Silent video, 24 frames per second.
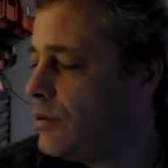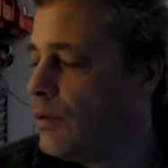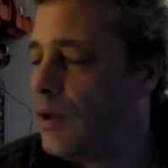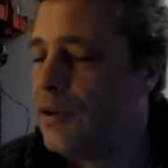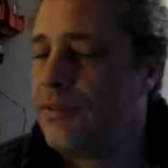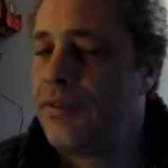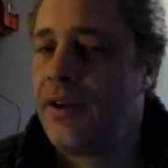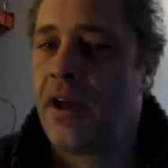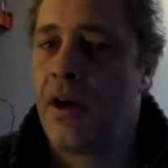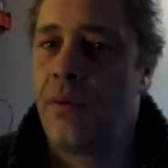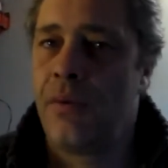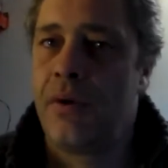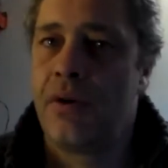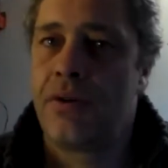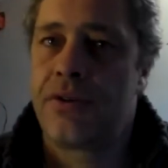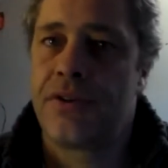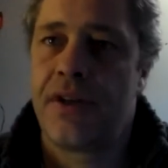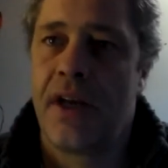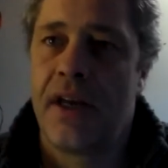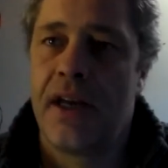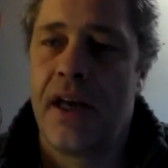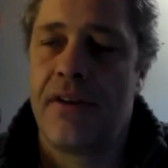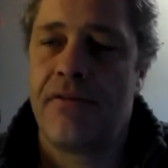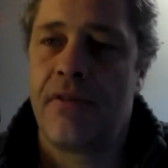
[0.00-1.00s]
One thing I will
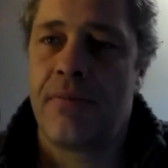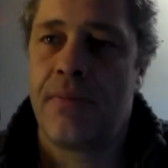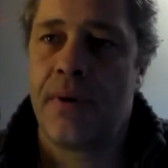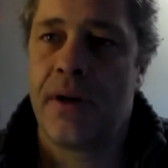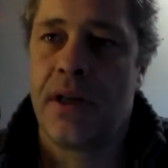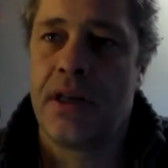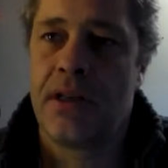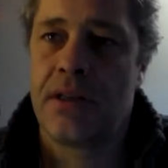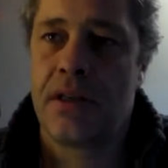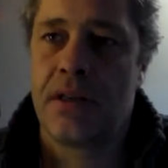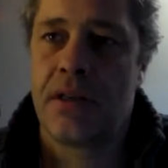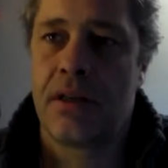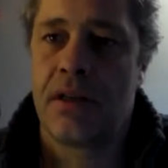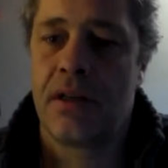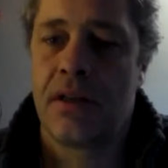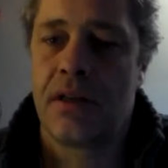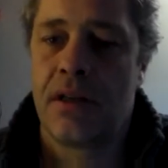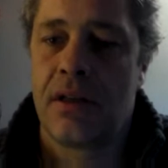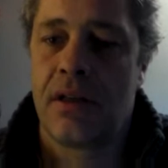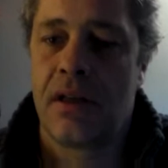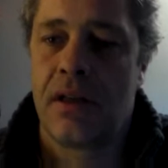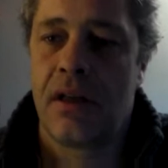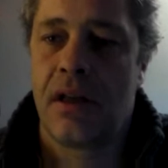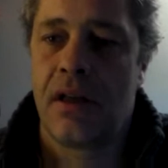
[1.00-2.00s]
say, everybody
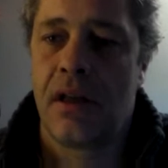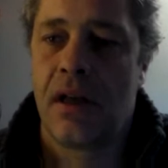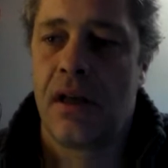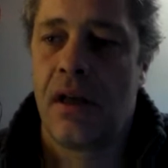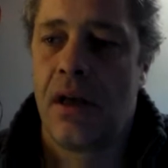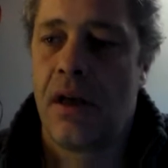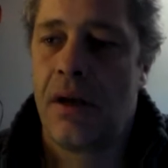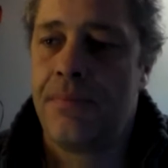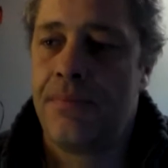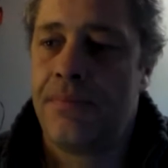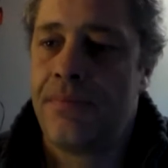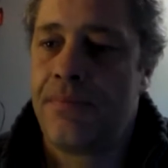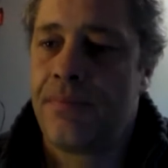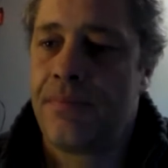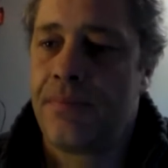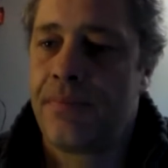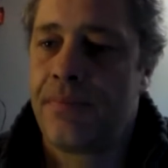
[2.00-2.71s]
has